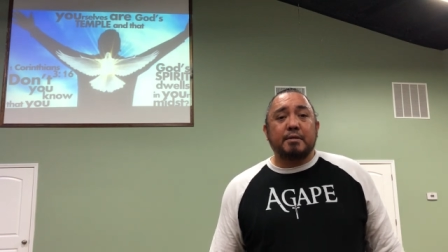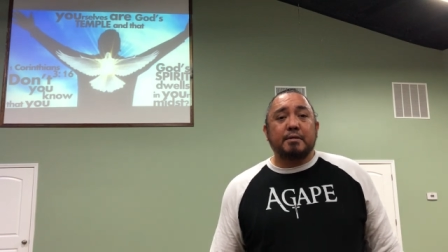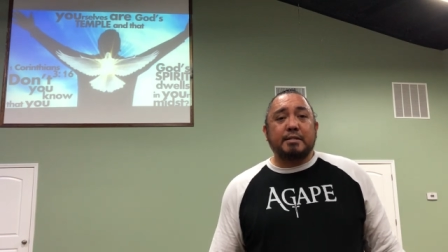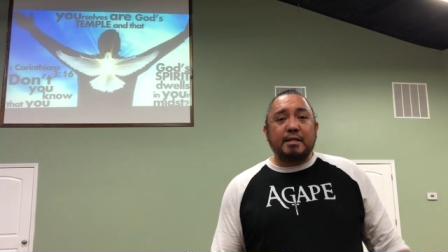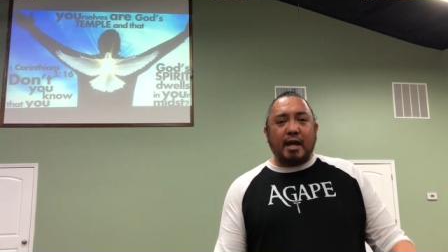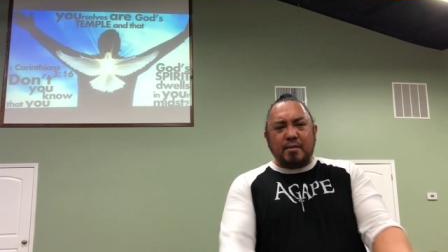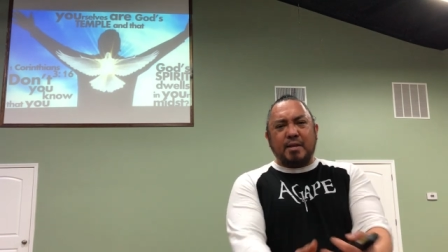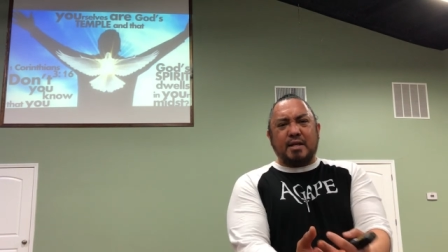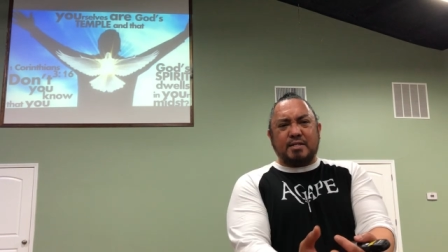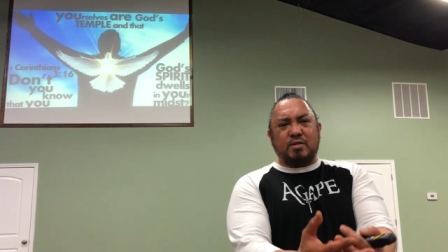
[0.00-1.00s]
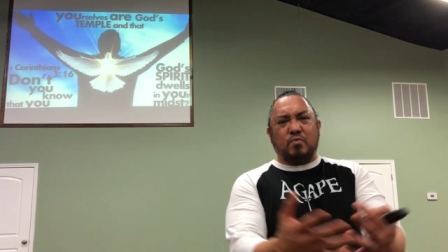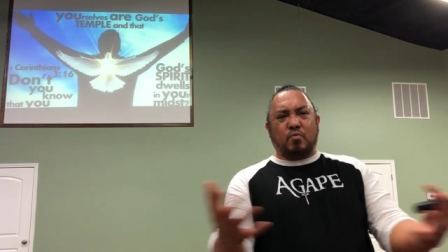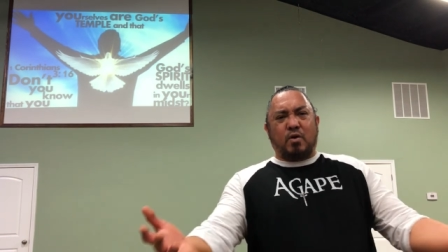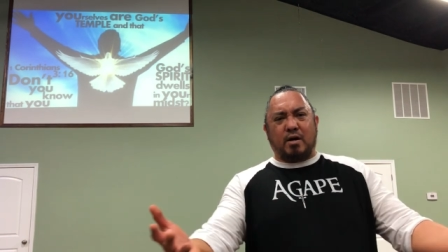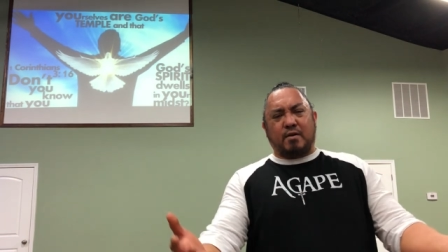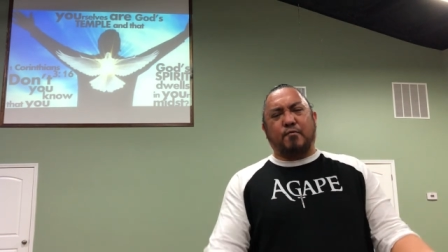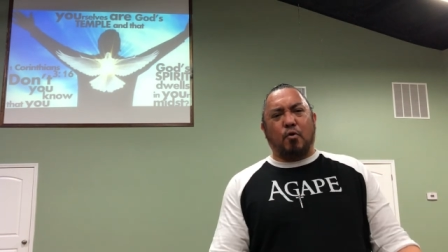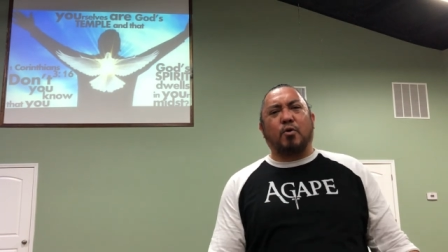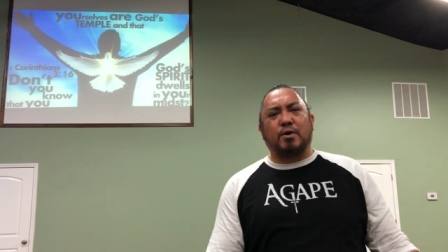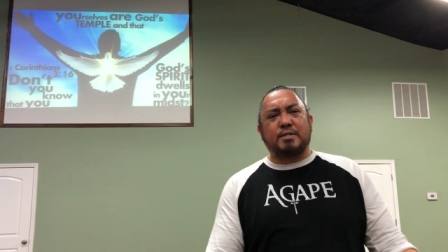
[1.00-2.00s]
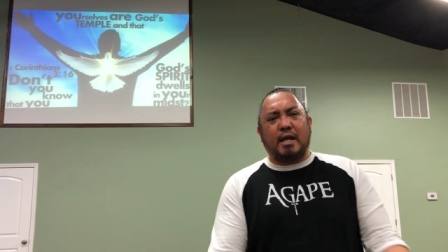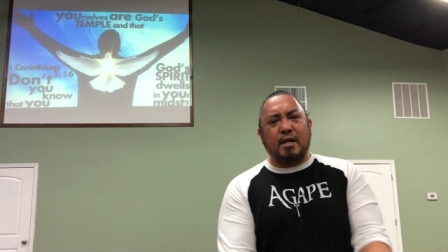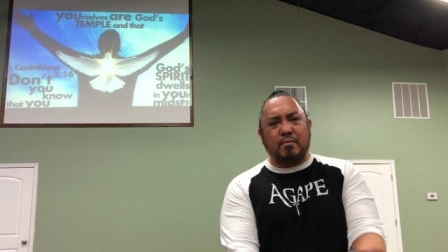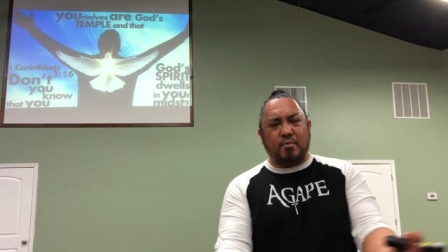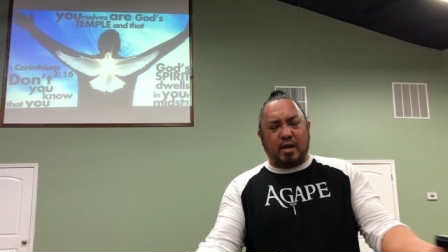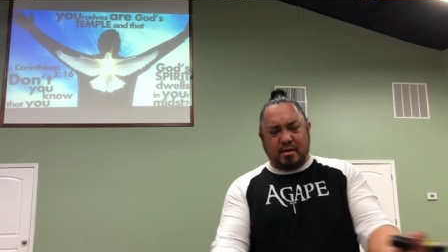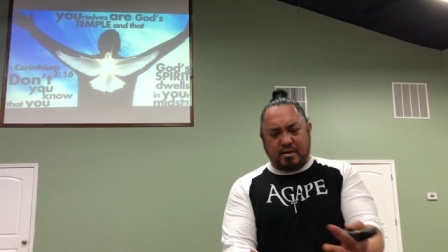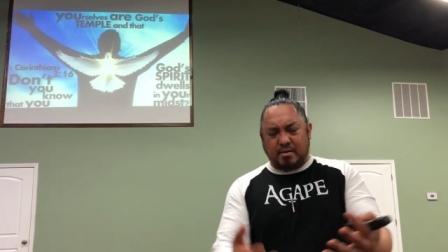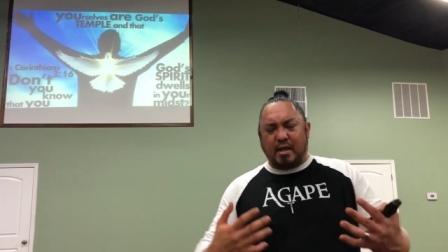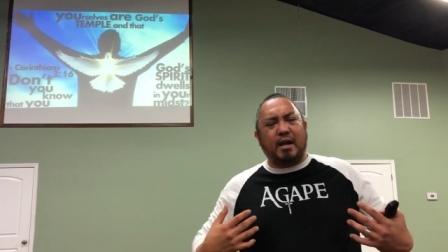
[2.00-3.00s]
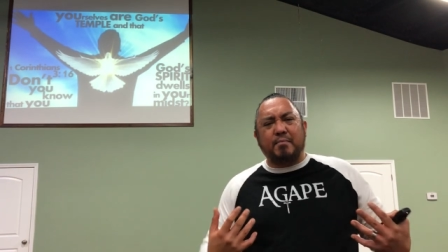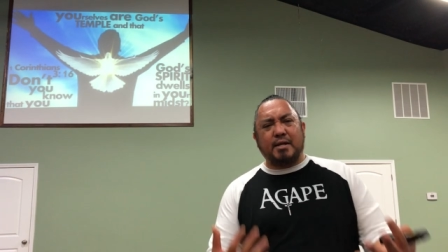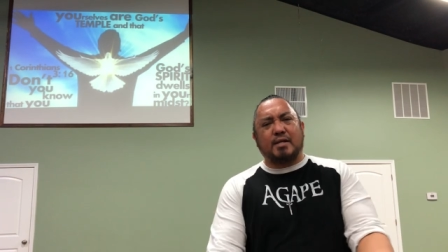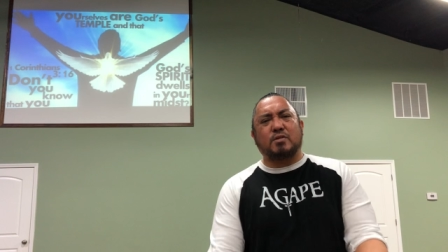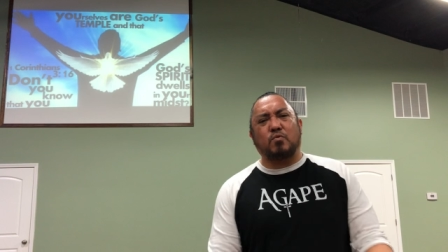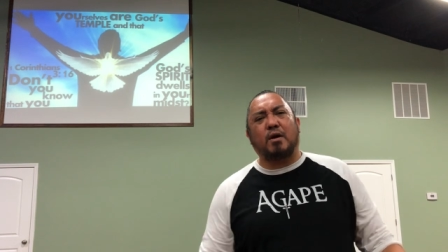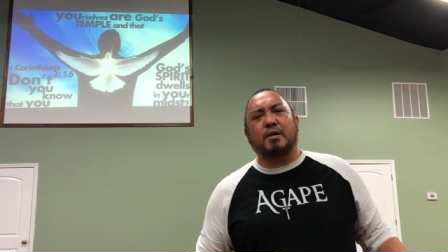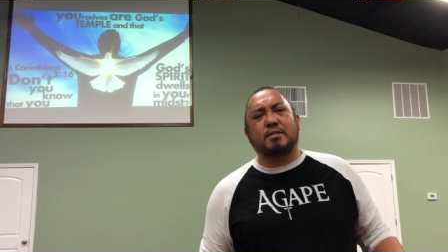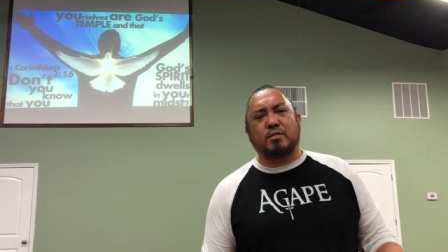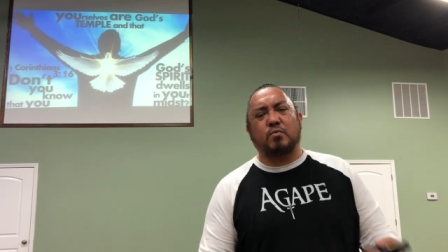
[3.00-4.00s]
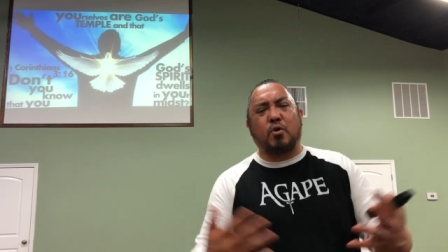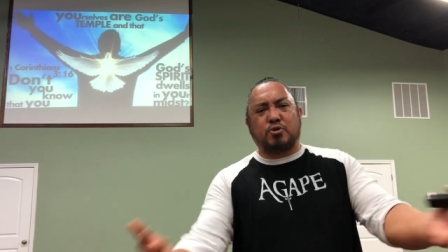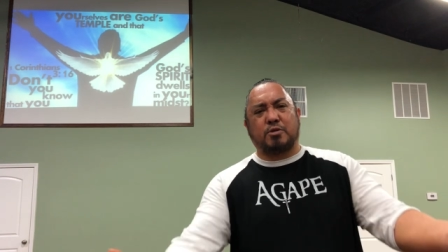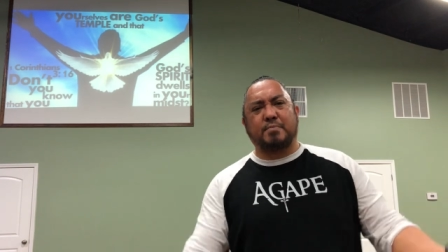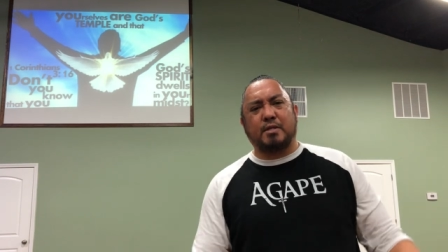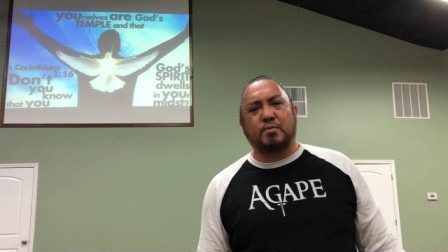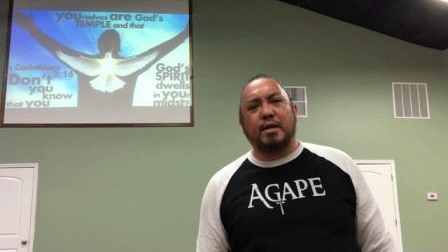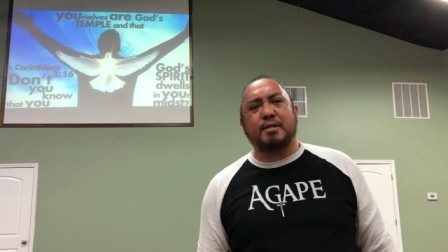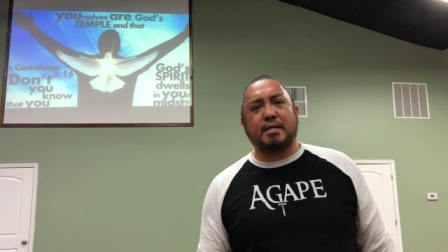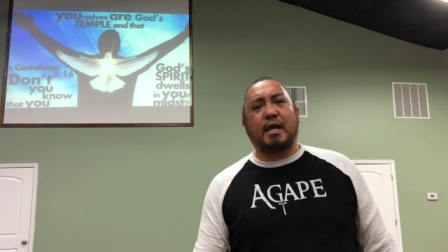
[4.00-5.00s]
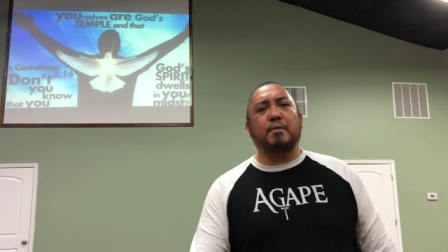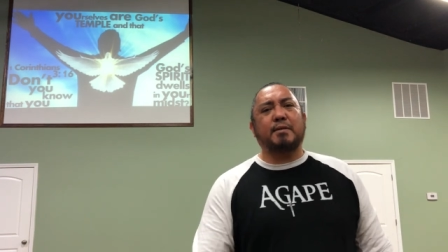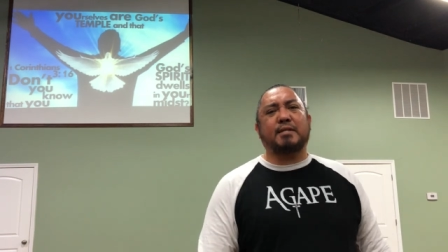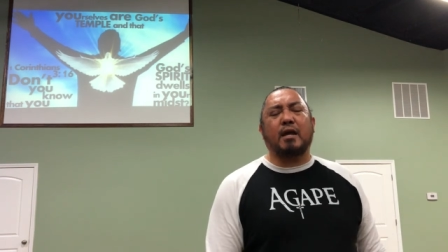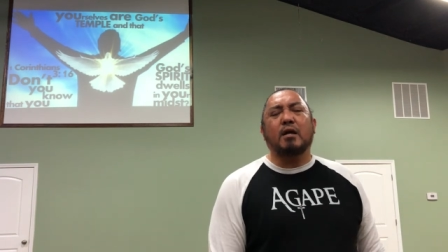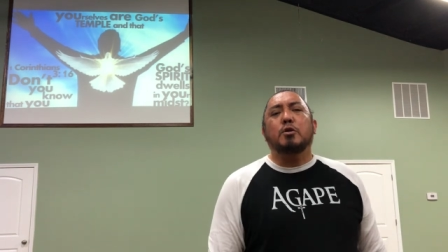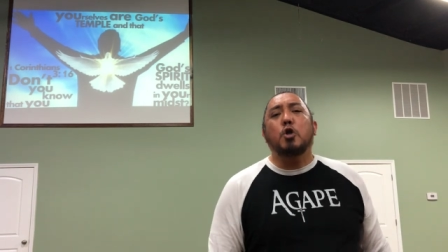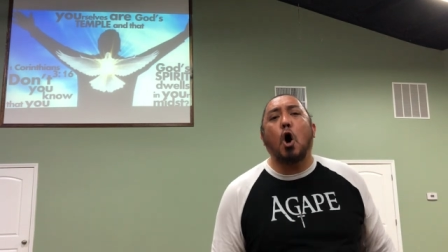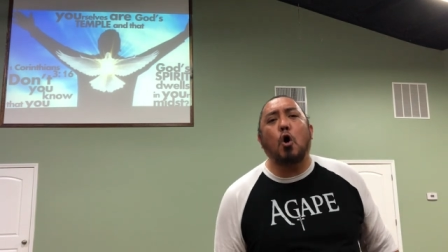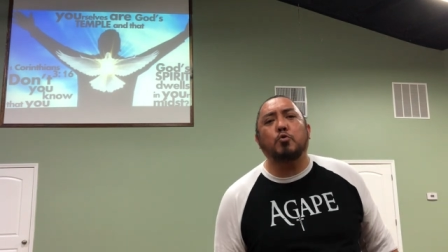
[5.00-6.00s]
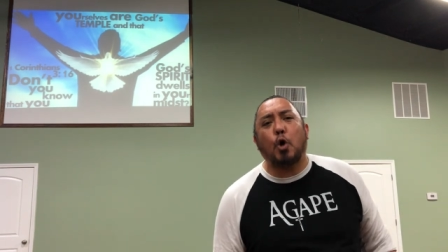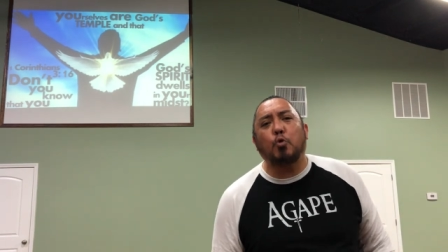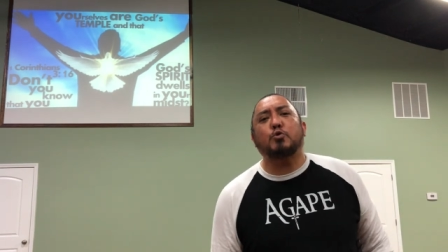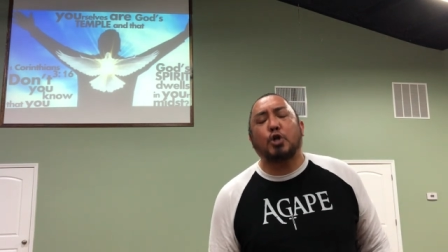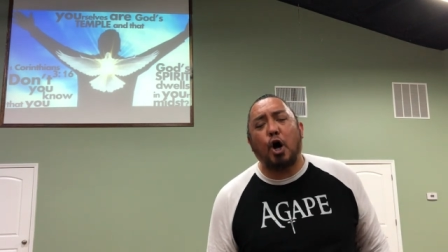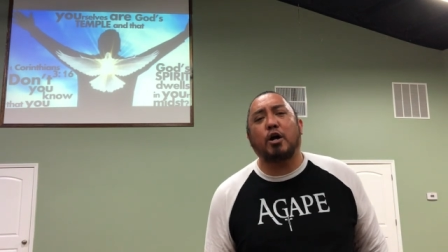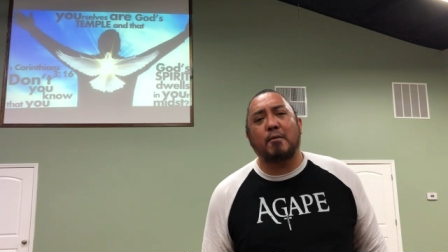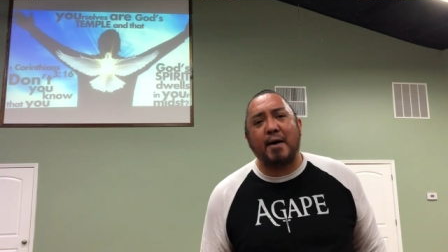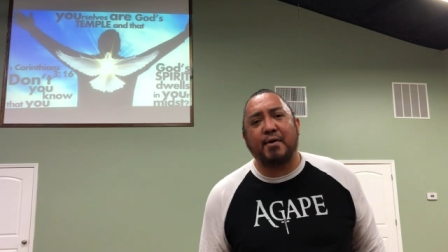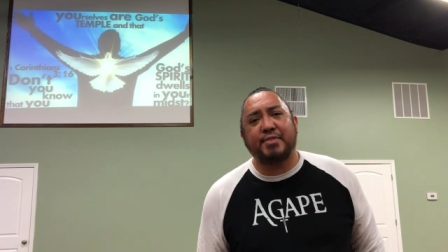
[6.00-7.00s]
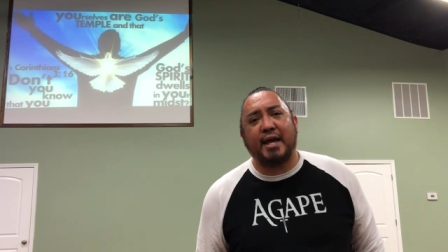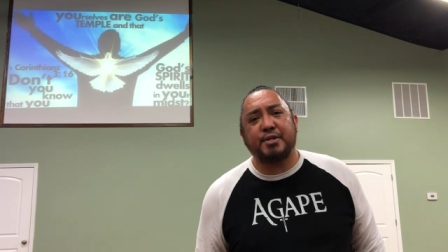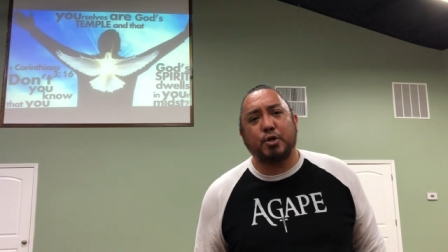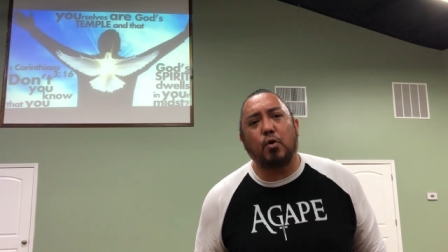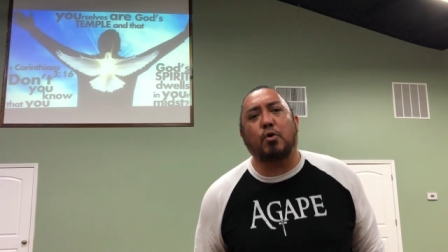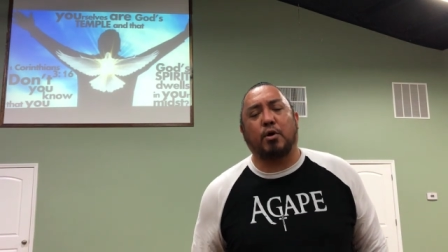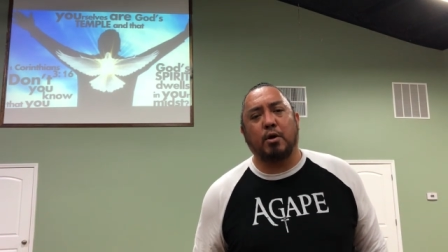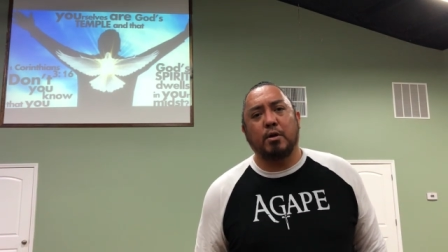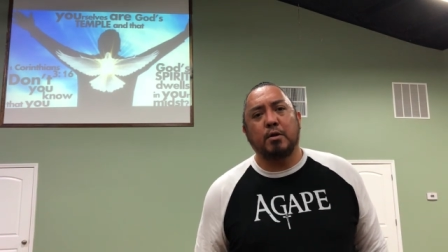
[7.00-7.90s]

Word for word: See, the enemy doesn't want, of course, any, the enemy doesn't want us to worship this way because the enemy's like, no, don't talk about that door.